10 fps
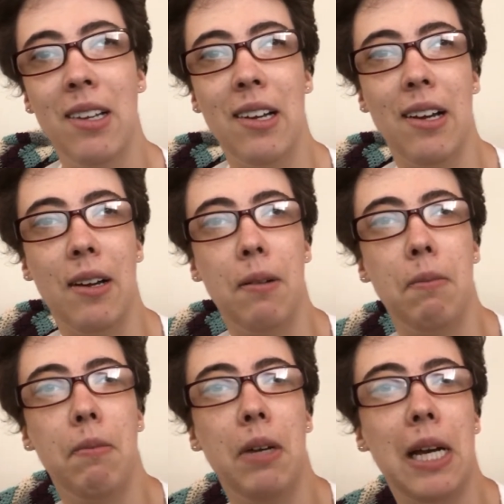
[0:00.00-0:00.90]

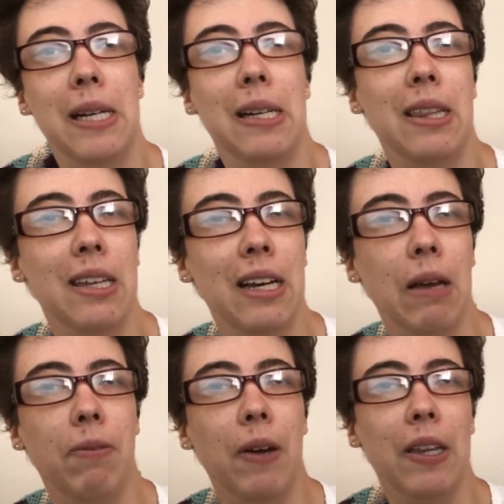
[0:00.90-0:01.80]
I think
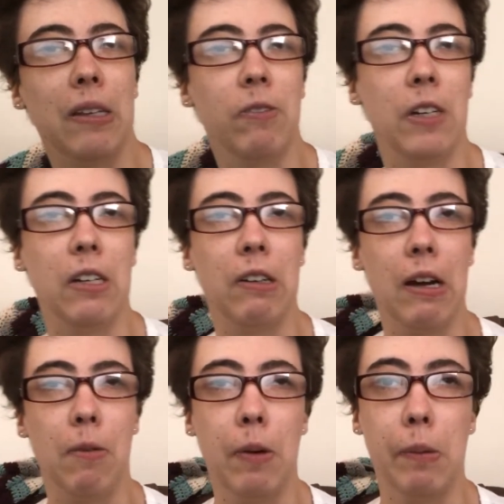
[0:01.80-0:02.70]
I finally figured
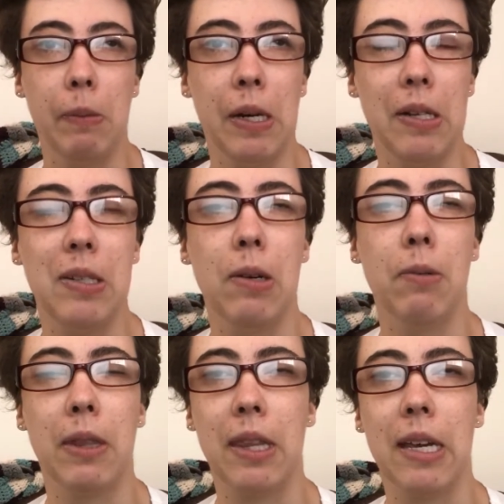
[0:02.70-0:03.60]
out what I'm going to do
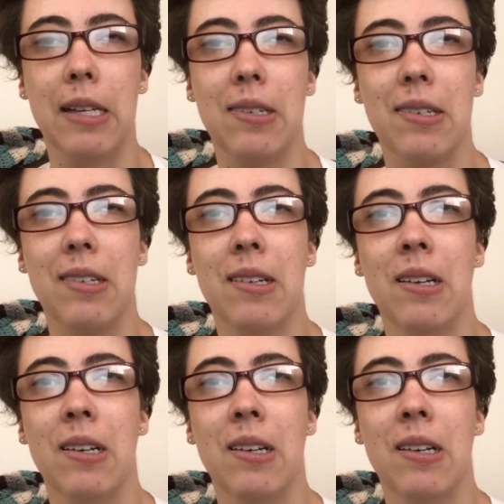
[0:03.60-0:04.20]
with this.